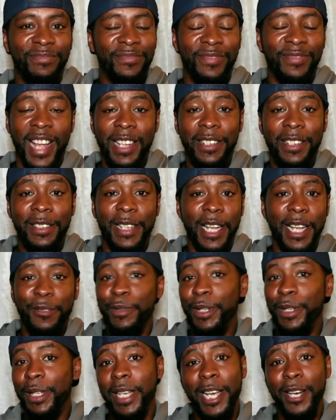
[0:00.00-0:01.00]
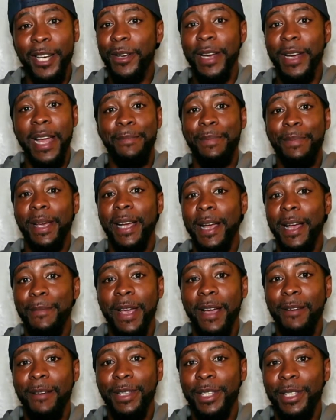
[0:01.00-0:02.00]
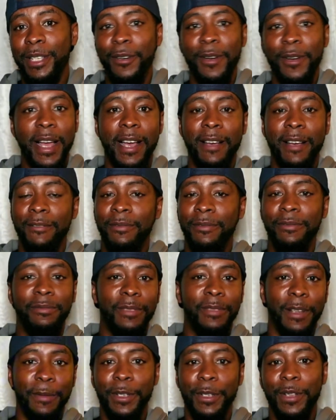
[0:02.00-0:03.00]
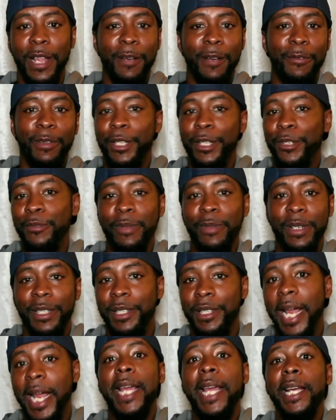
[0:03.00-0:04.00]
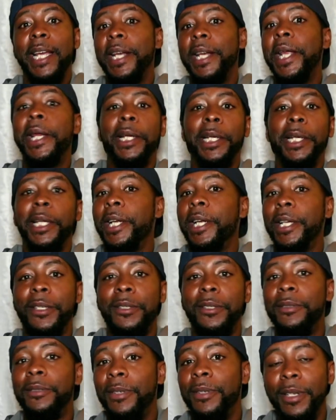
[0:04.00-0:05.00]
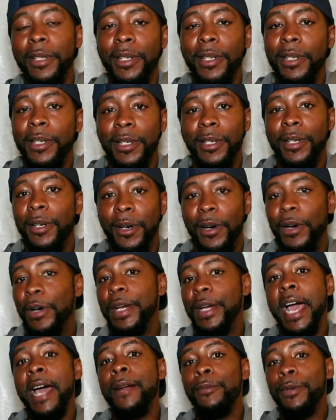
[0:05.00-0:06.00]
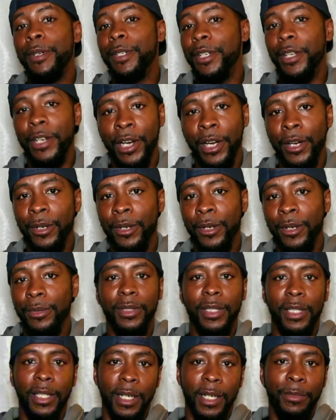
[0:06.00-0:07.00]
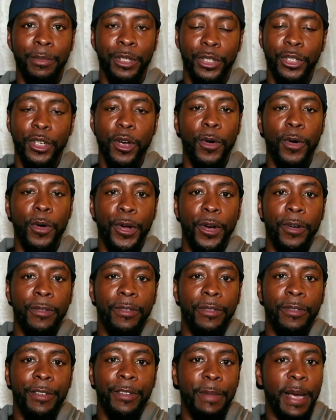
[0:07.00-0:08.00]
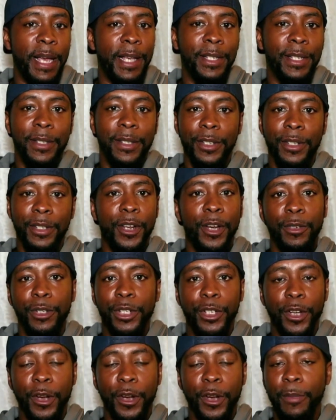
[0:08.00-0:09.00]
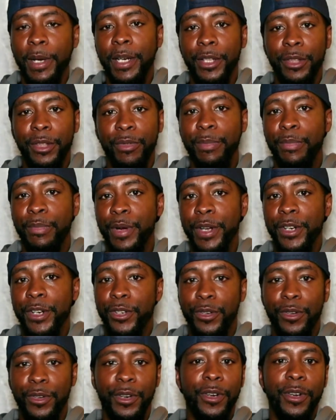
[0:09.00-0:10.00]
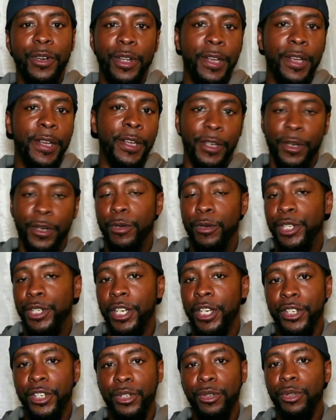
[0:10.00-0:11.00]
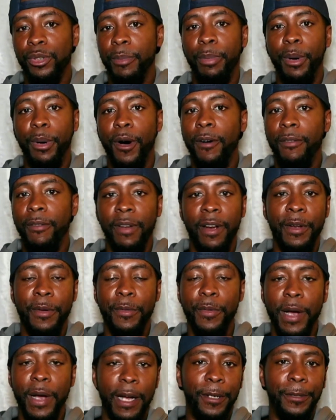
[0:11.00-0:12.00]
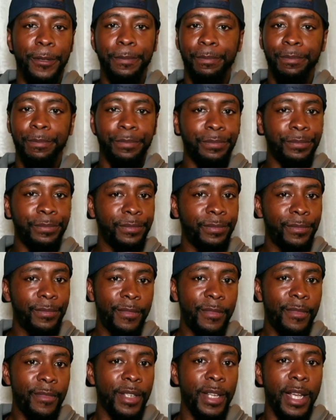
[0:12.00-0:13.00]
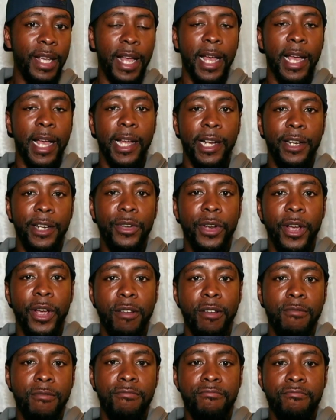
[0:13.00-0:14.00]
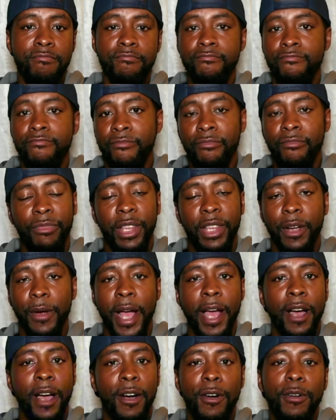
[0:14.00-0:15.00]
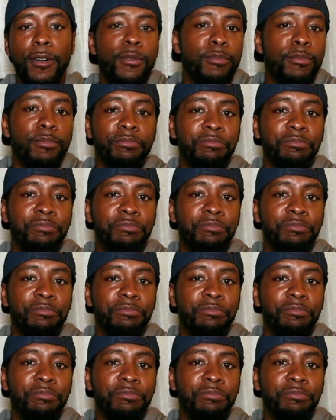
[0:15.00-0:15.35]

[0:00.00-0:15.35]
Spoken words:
that's really it on that pick. I mean, there's not really too much data and analytics on that one, you know. I'm just going off of base, you know, just her being a 3-point shooter. You know, she can shoot the ball very well. And, you know, they're at home.